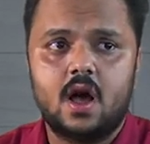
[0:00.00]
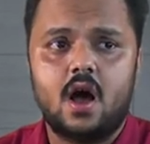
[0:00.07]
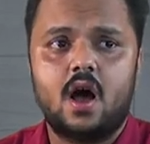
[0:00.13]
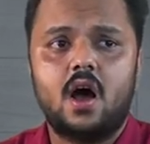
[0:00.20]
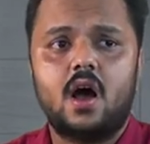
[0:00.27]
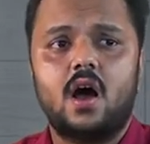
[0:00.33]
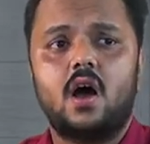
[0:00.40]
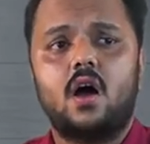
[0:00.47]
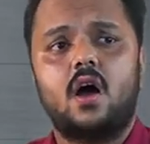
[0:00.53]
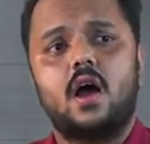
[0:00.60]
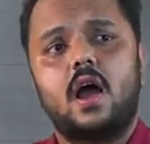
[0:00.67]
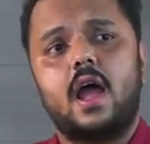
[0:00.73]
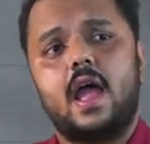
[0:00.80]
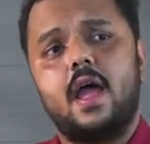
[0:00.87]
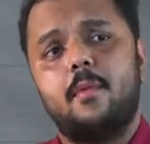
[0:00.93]

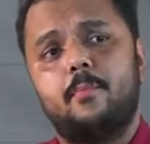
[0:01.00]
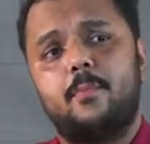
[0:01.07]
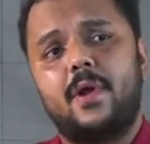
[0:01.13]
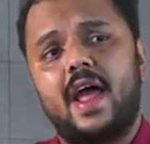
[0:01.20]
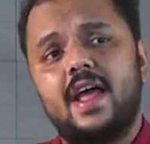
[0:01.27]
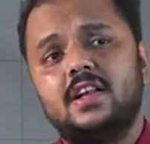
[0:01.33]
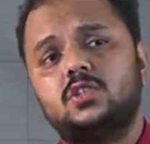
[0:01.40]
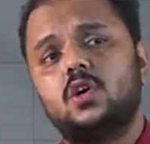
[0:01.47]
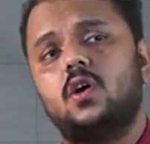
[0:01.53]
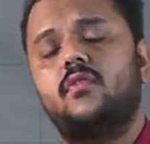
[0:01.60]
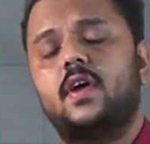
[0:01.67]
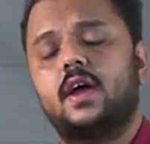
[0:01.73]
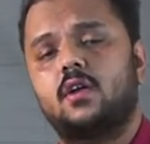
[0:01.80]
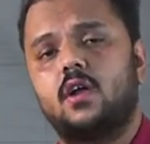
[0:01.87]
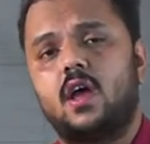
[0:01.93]
A branch of
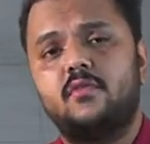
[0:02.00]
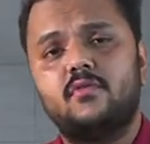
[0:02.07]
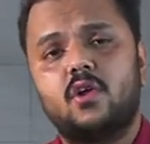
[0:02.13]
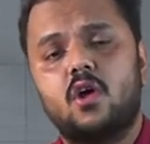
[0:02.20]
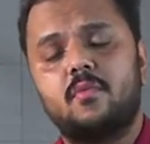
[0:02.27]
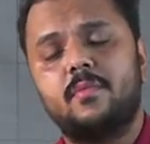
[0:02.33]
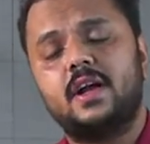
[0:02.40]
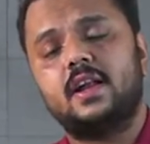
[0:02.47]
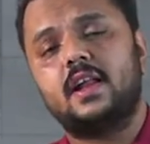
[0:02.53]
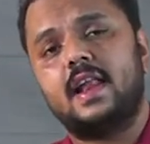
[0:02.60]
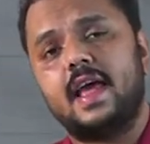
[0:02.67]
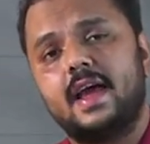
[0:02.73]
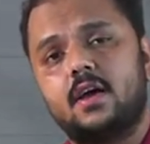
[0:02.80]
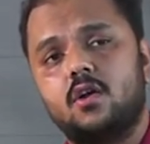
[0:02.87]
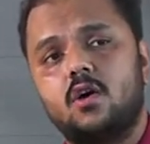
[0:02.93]
environmental
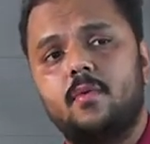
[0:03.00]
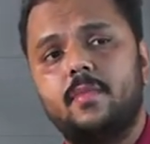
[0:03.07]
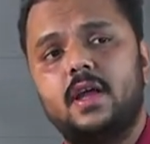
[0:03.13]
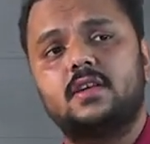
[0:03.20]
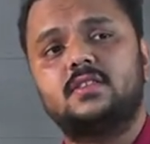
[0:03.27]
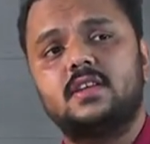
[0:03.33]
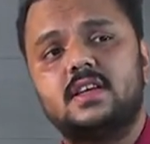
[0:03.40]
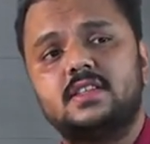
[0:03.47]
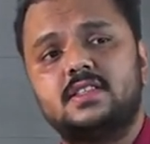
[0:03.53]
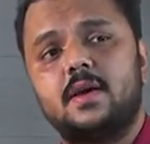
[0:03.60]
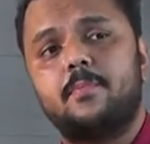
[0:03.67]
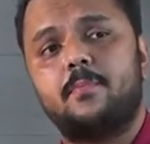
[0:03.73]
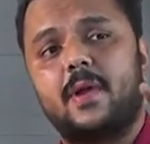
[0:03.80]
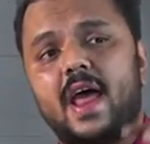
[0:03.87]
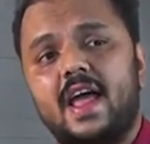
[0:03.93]
economics is a
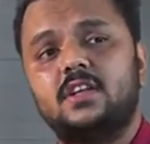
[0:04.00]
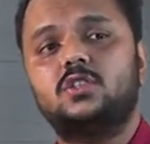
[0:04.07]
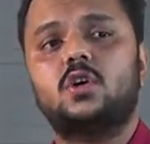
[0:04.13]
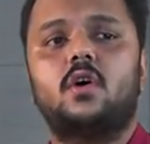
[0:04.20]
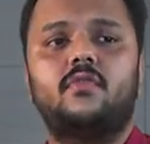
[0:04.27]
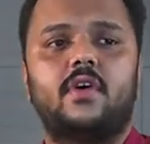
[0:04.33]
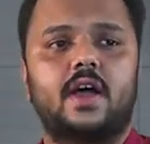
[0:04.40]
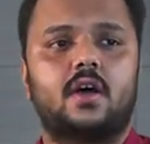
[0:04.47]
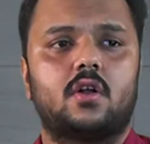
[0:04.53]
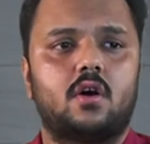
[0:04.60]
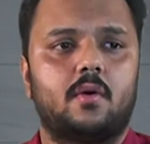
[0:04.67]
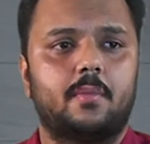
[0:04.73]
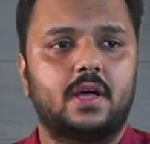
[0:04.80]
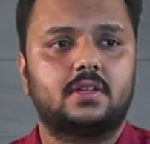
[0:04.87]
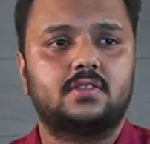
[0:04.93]
branch of
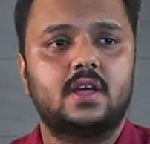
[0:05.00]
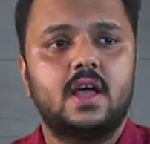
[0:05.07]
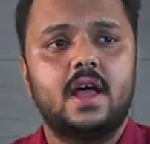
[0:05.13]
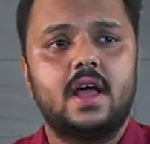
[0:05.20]
economics.